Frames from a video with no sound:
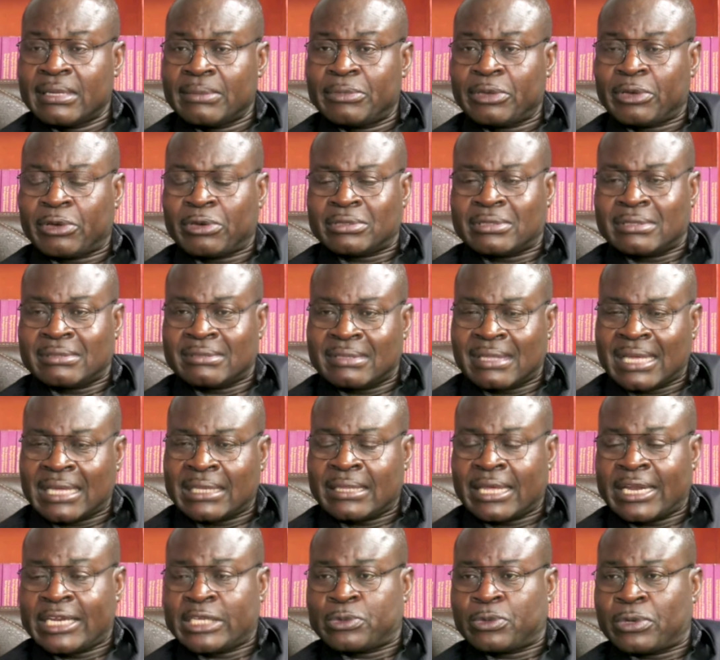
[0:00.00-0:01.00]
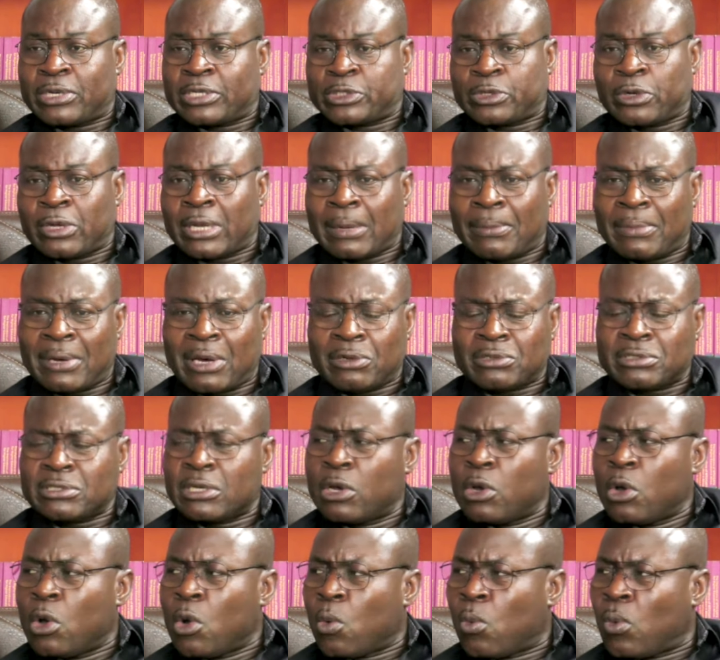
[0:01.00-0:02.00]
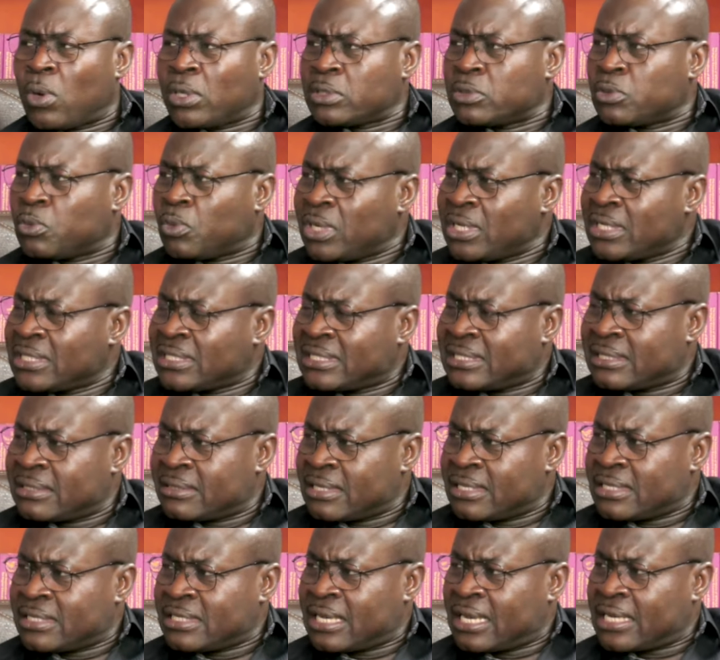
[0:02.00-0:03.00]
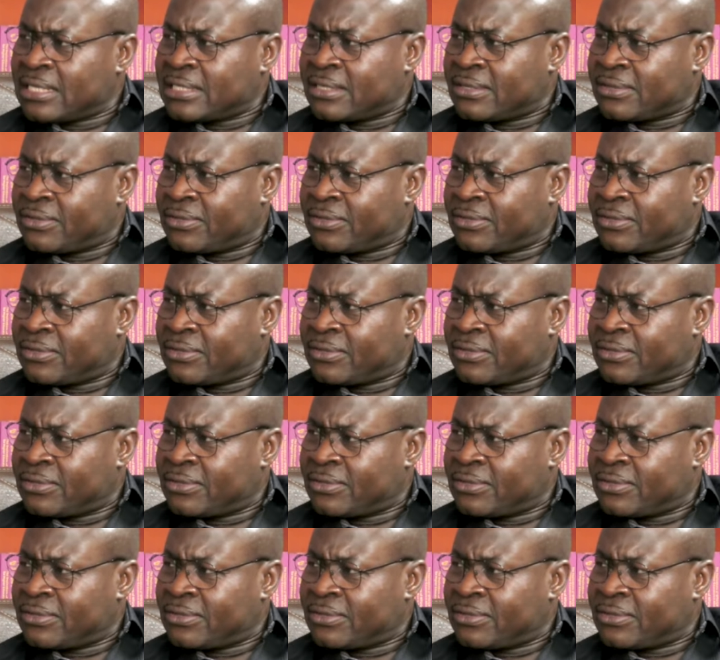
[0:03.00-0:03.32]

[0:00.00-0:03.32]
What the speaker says: because that is what it's all about. What is this year's